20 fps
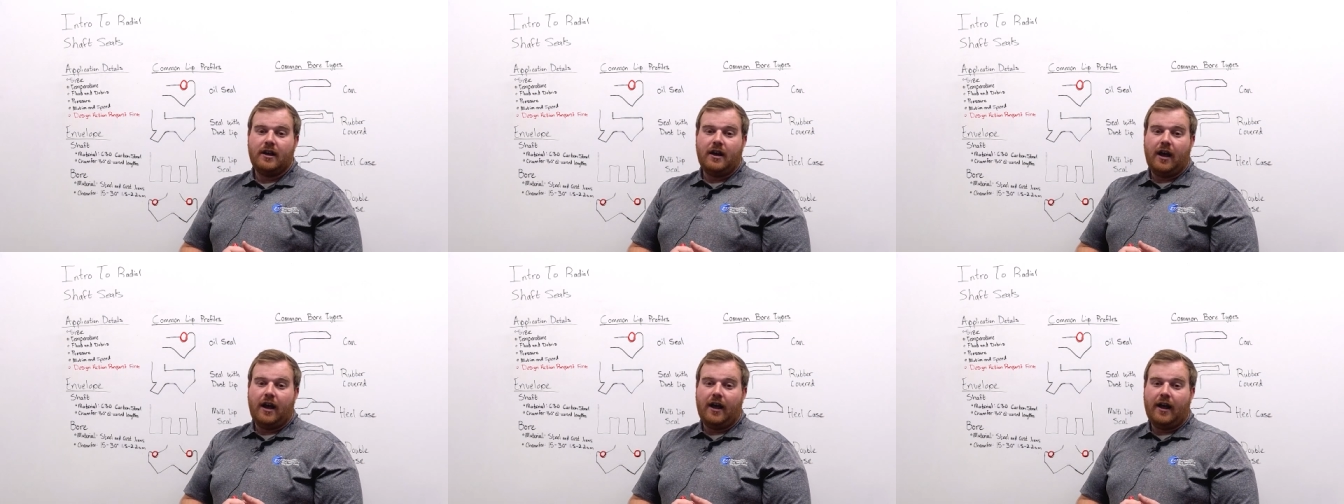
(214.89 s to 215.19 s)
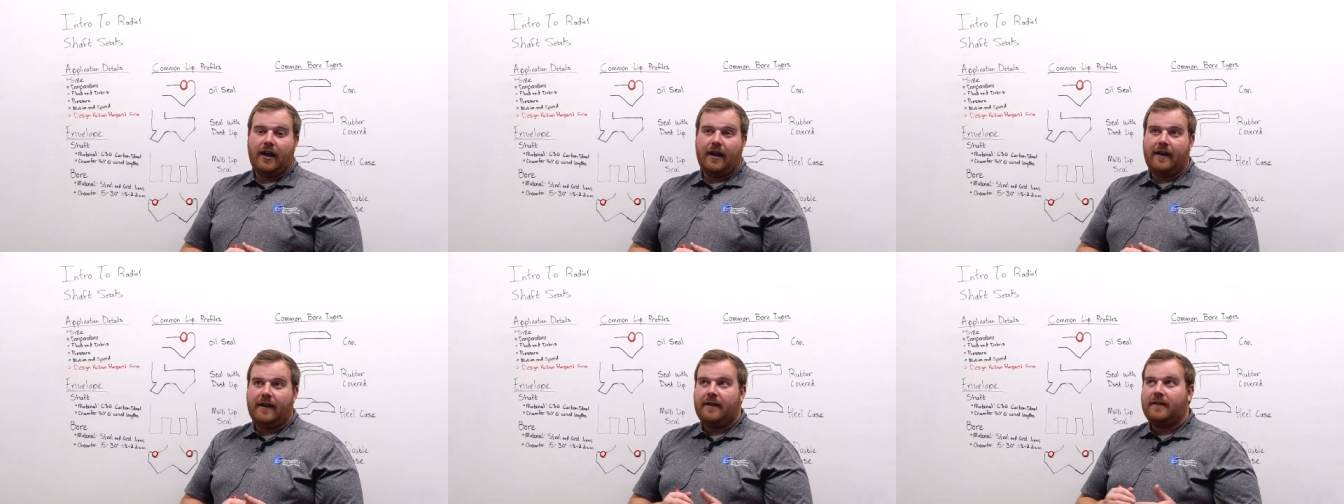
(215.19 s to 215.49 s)

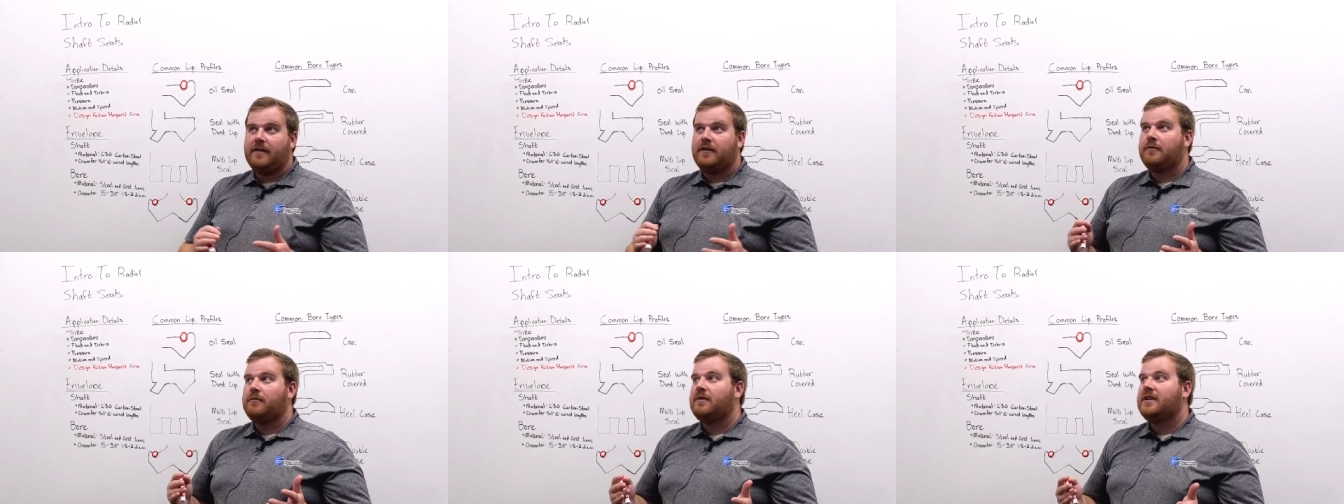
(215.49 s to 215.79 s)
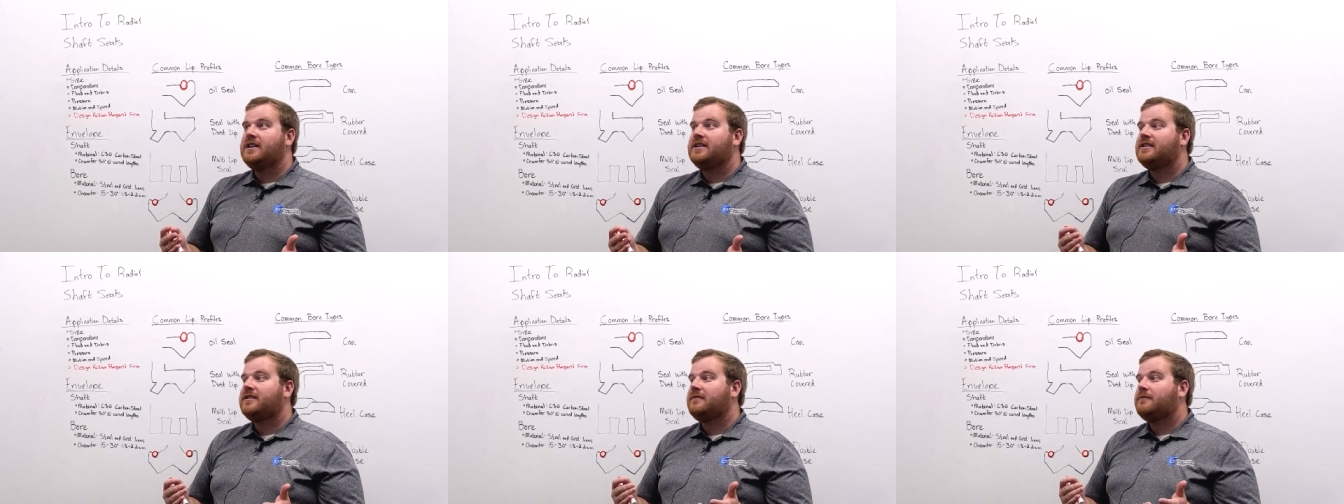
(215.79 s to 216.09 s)
The
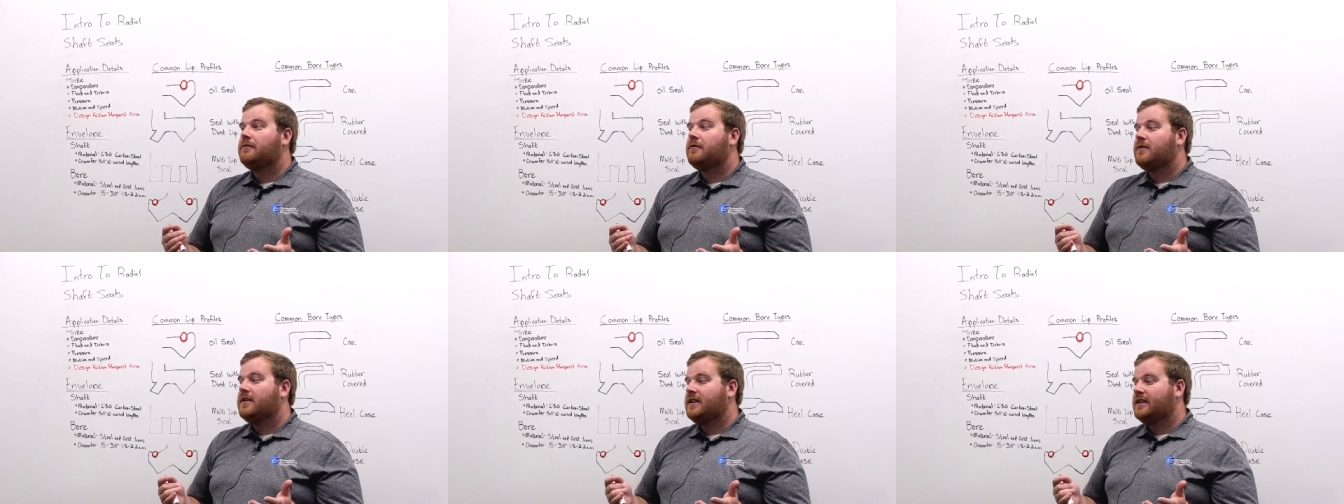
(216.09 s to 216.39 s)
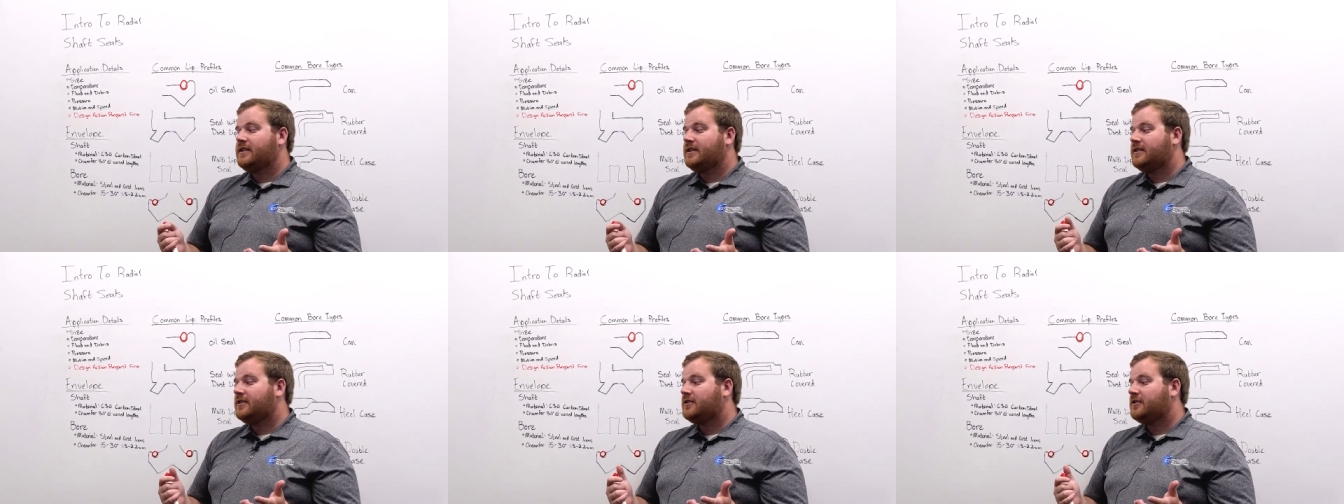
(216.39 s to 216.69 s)
reason for
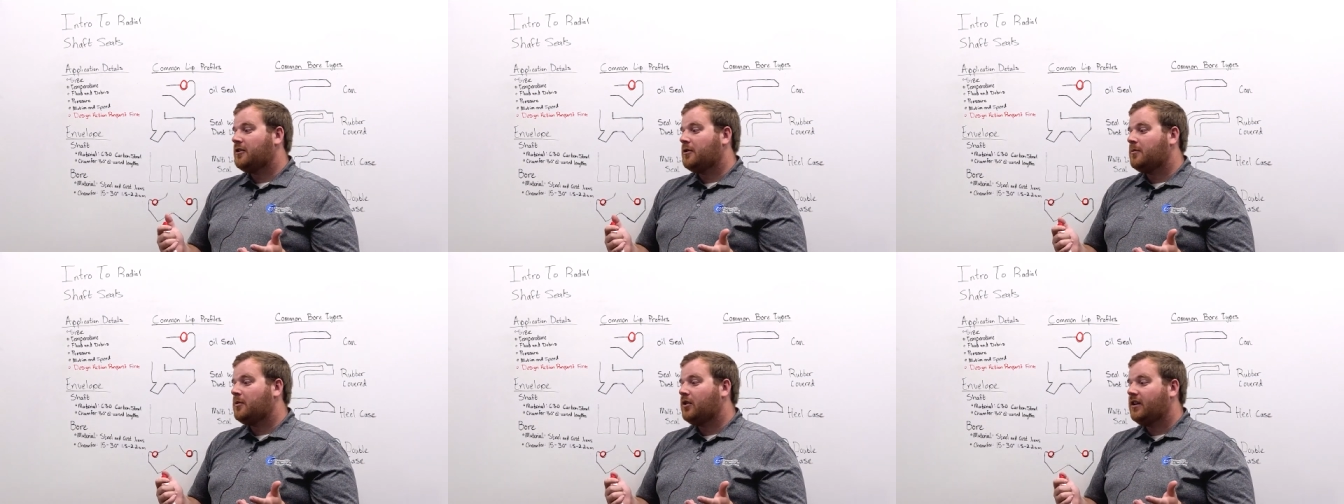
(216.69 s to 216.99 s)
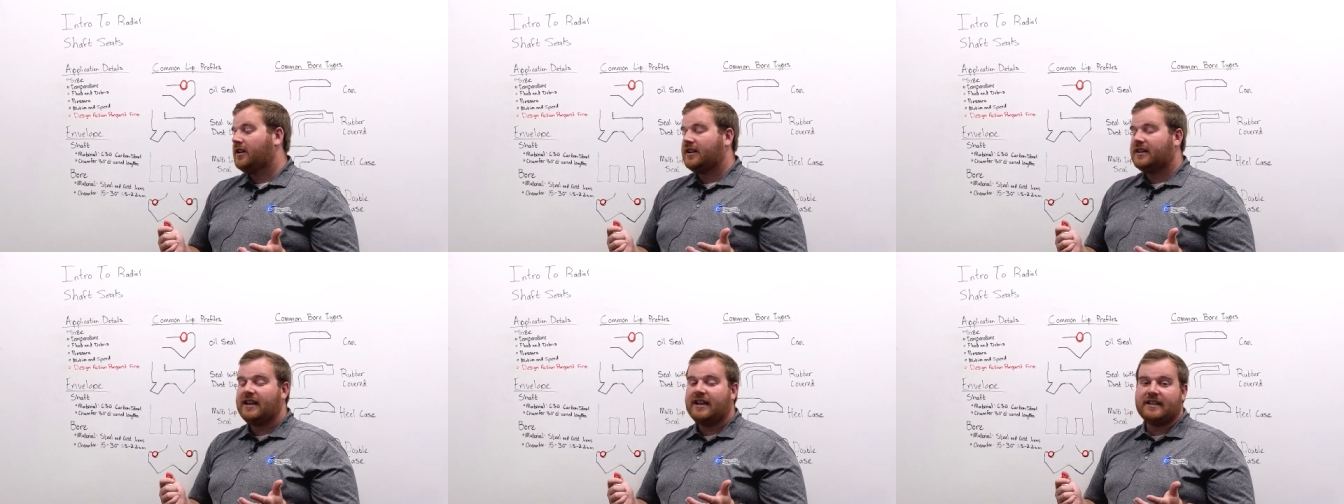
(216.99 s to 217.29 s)
this is
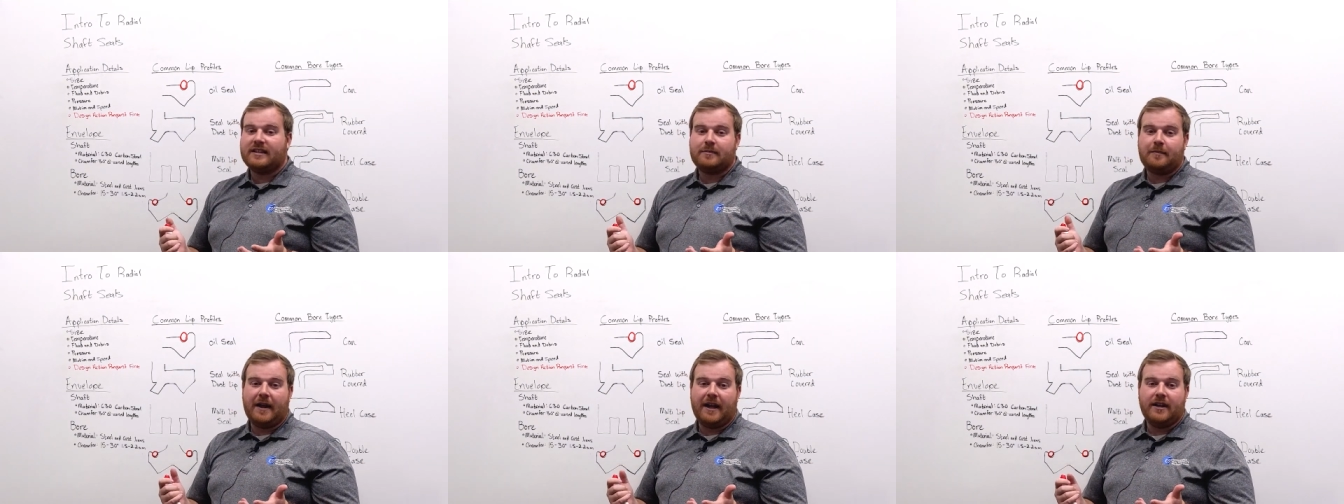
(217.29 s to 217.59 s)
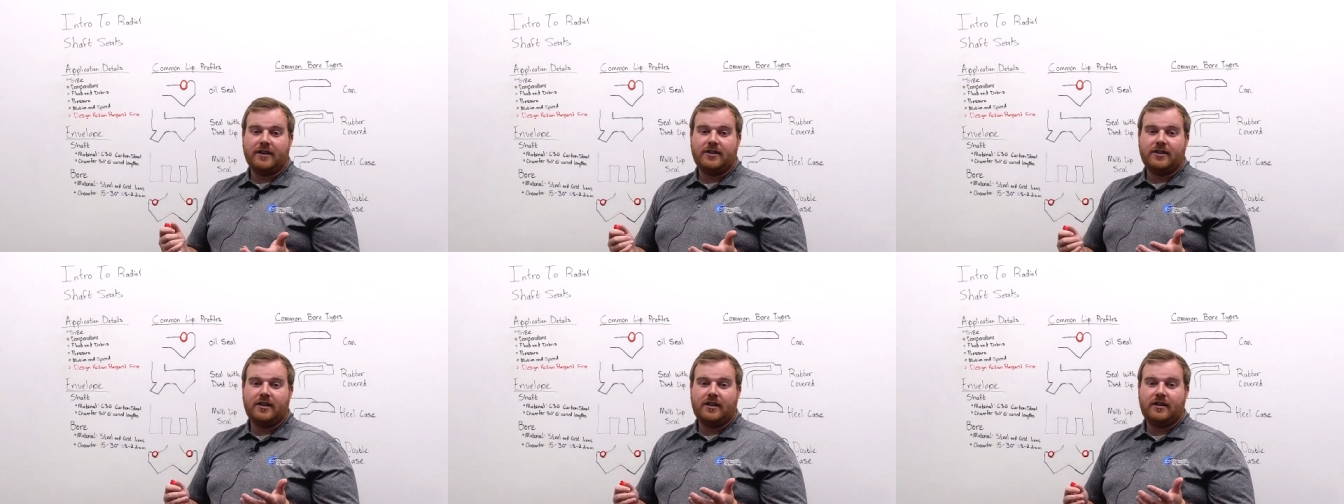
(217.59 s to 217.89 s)
thermal
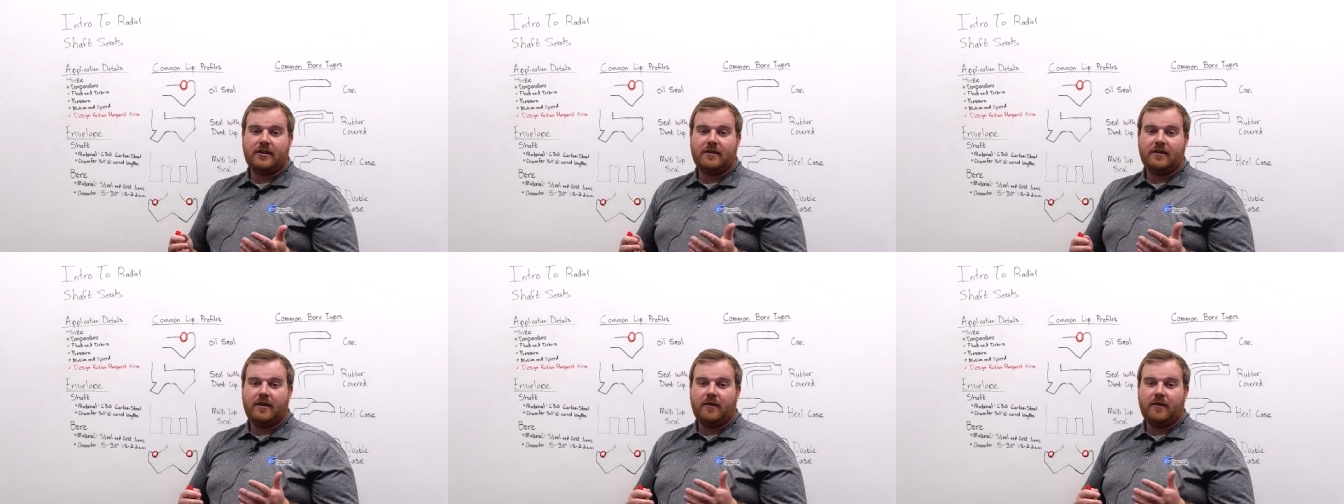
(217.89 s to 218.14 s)
expansion,